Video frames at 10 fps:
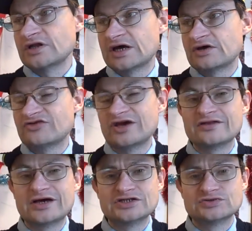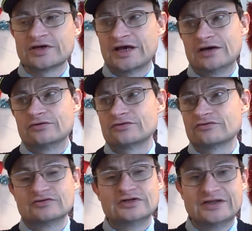Now, taking that into account,
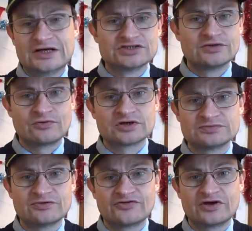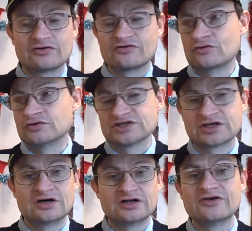that's an approximate figure, of course.
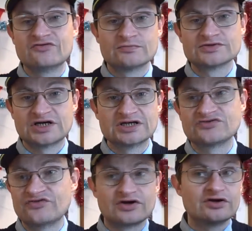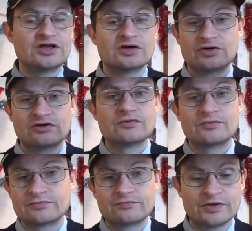I can't give you a precise figure.
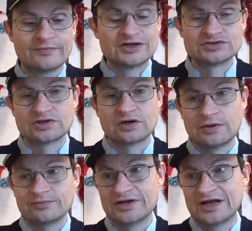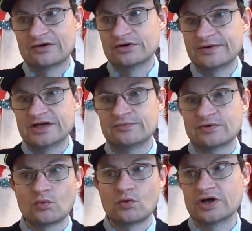Your amounts will go up and down depending
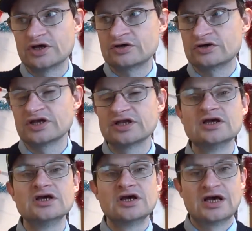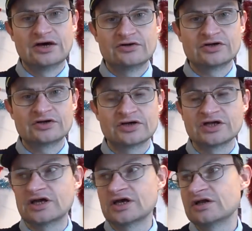upon what you're cooking, how you're
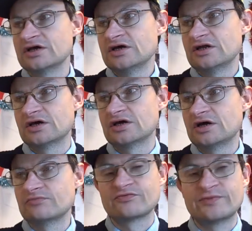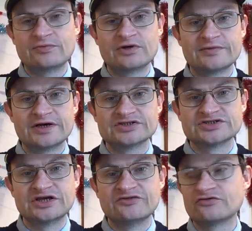cooking it, number of people you're
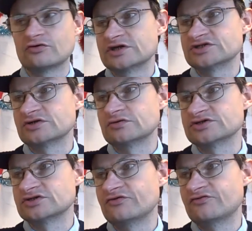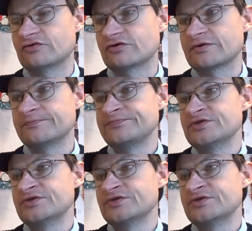making tea for, and so on and so forth.